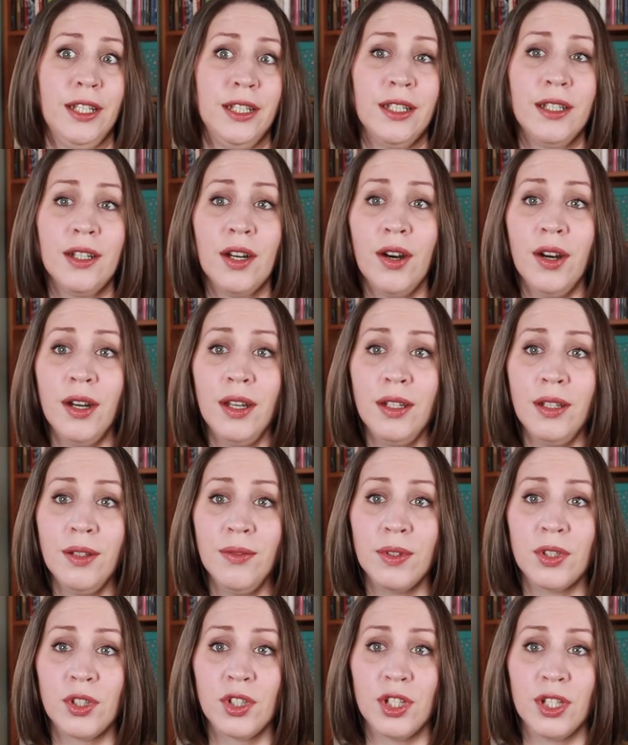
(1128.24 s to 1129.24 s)
kind of
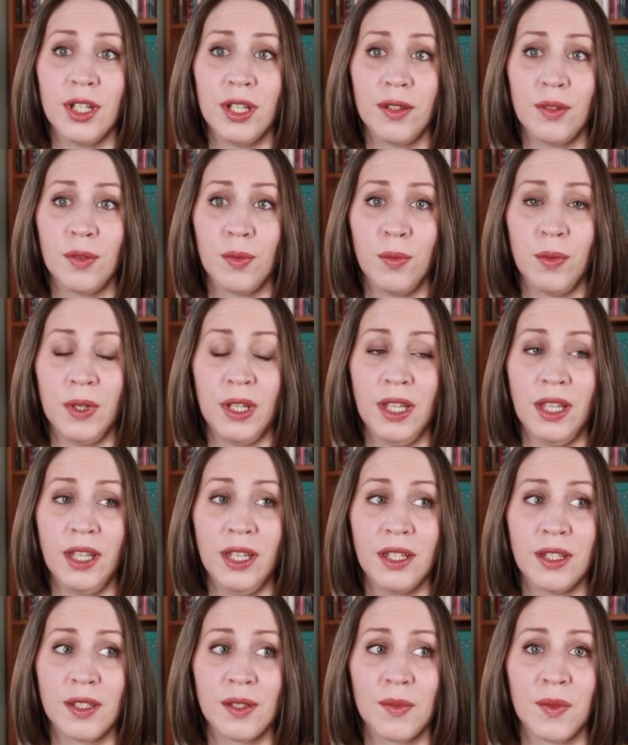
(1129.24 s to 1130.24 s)
a shit
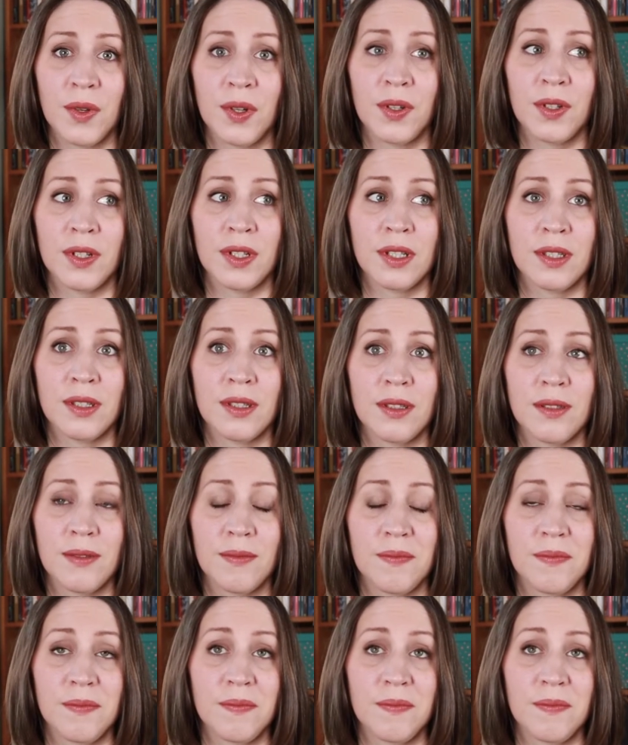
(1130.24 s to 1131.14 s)
week as far as